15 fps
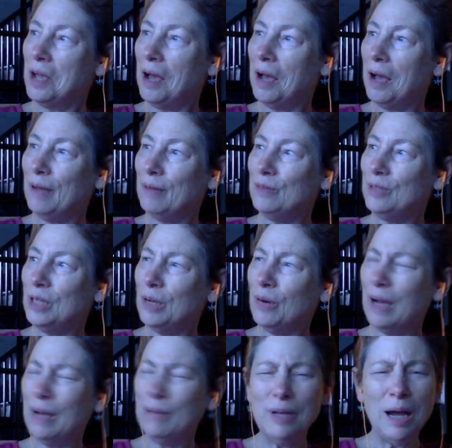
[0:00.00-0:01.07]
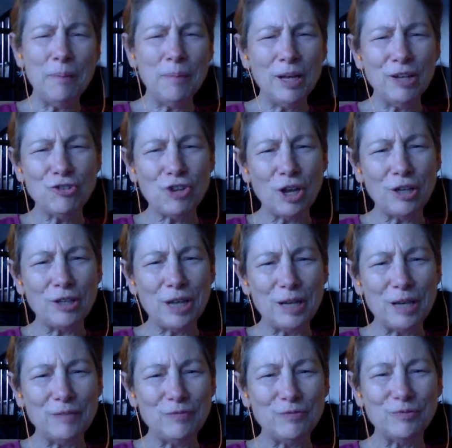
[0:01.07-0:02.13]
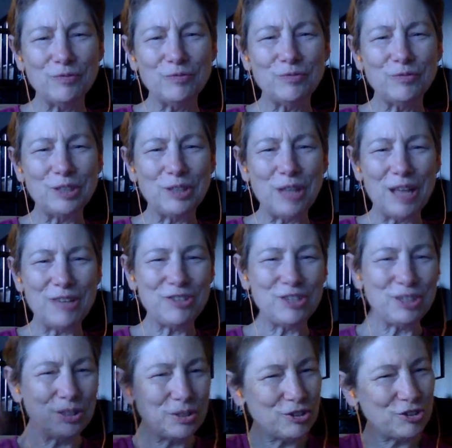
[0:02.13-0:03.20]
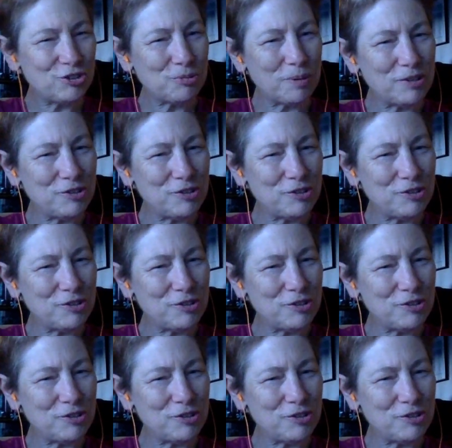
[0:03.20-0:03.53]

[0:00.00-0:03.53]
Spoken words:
I'm not much on kind of the classic literature.